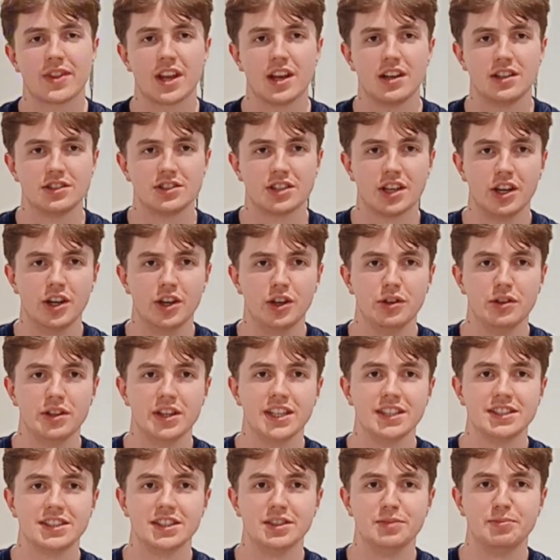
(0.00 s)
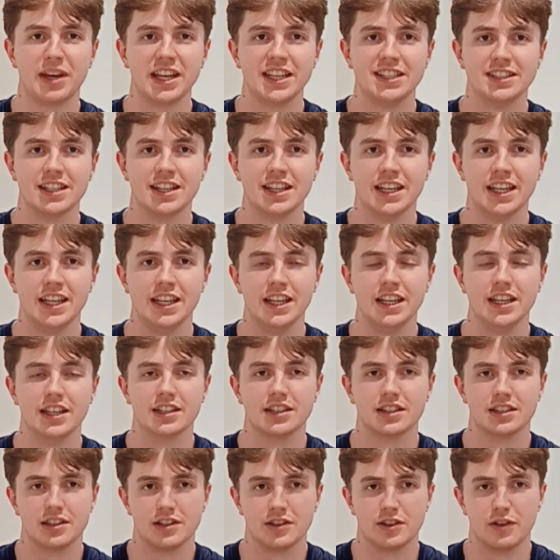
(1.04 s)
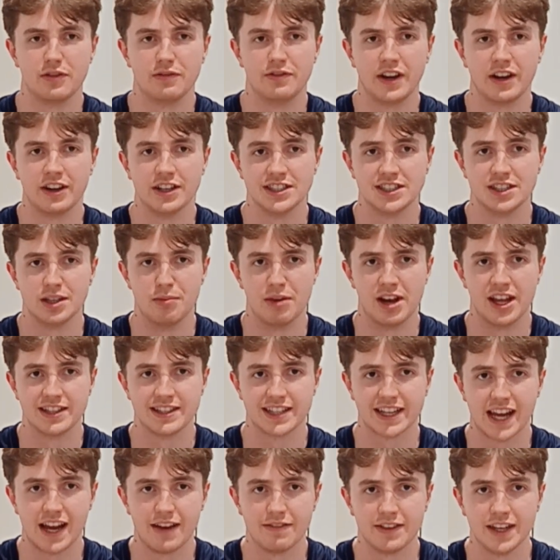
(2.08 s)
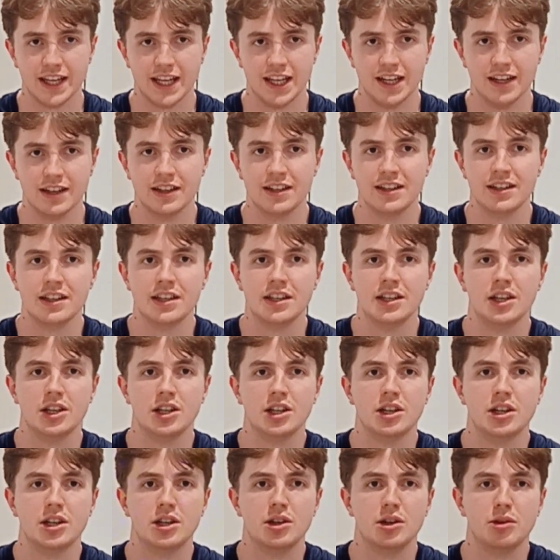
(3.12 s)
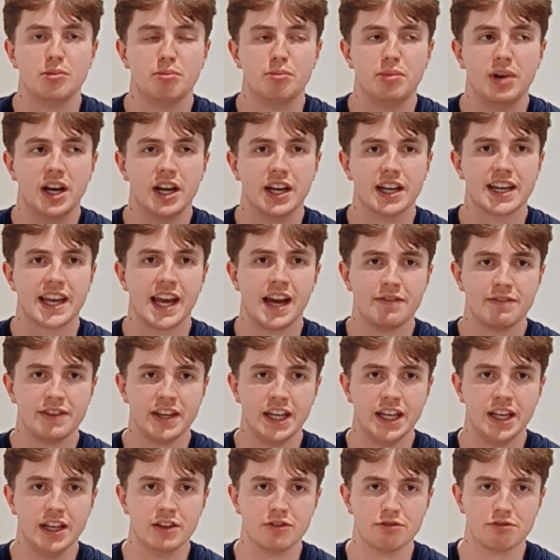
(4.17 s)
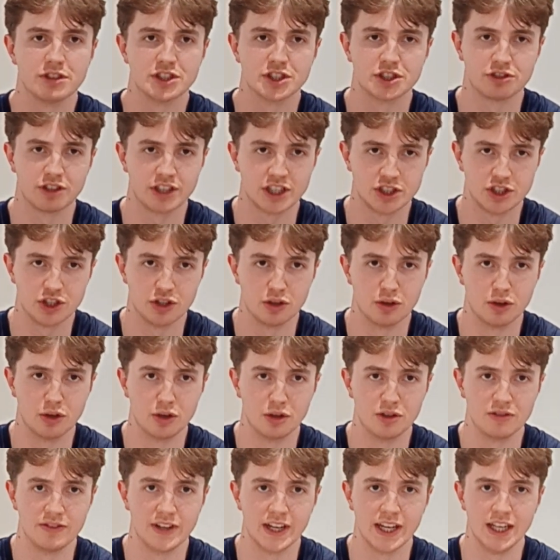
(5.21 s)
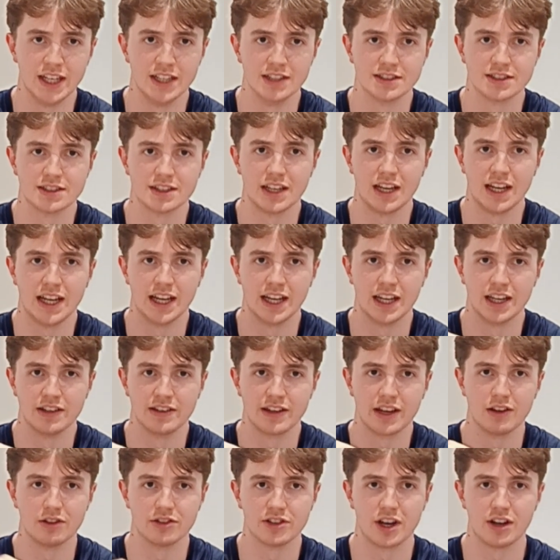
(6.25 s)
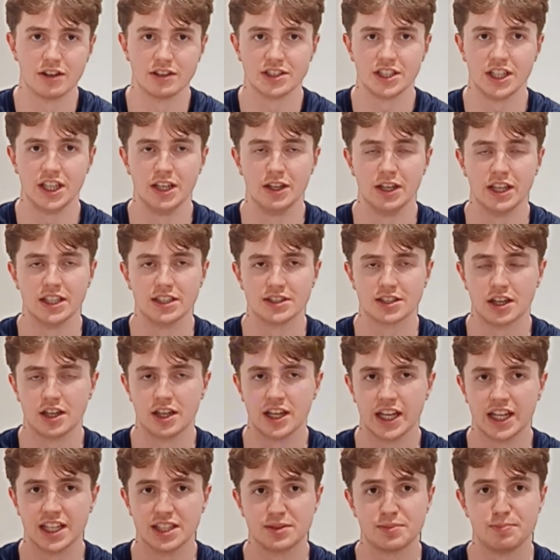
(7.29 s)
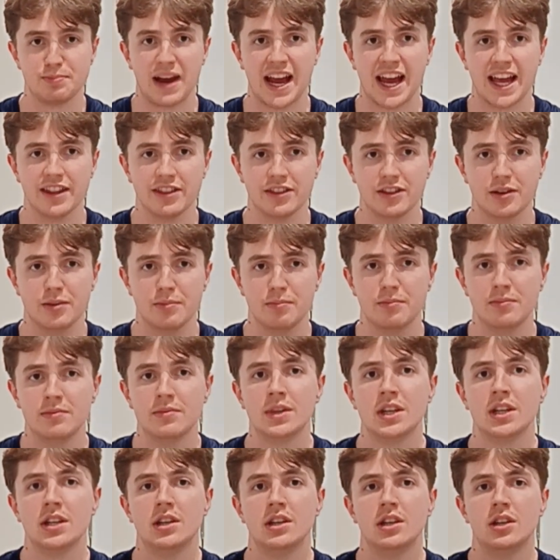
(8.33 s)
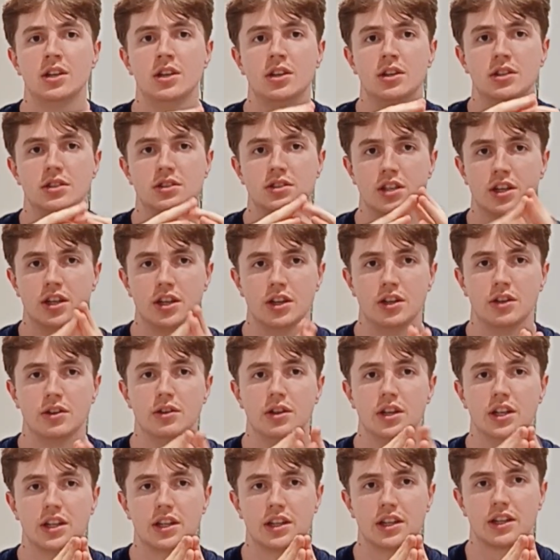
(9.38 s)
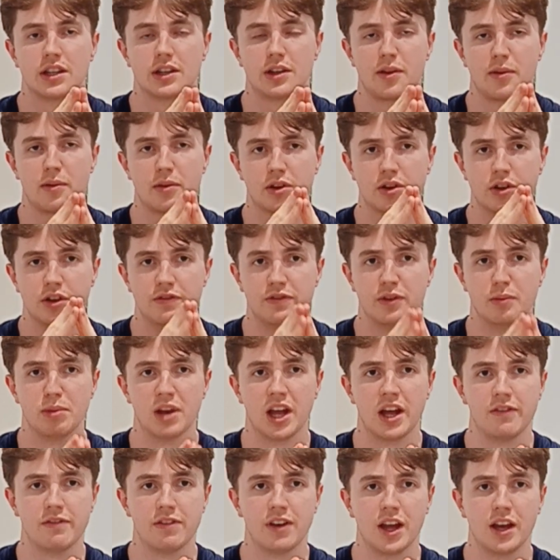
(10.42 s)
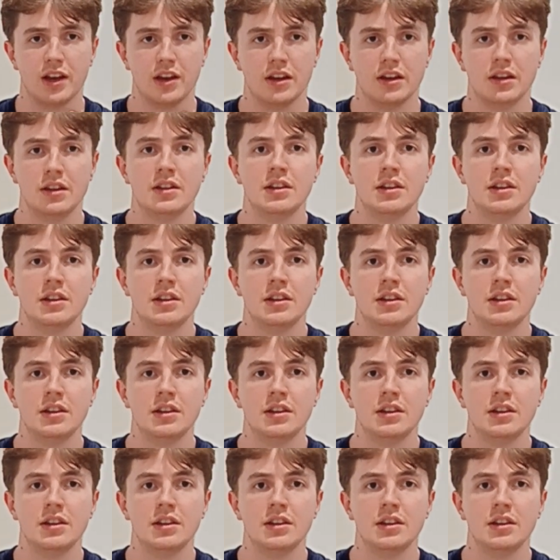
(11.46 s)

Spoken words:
So this is basically very similar to caffeine, but caffeine restricts your veins and L-tyrosine is going to expand them. So good for blood flow.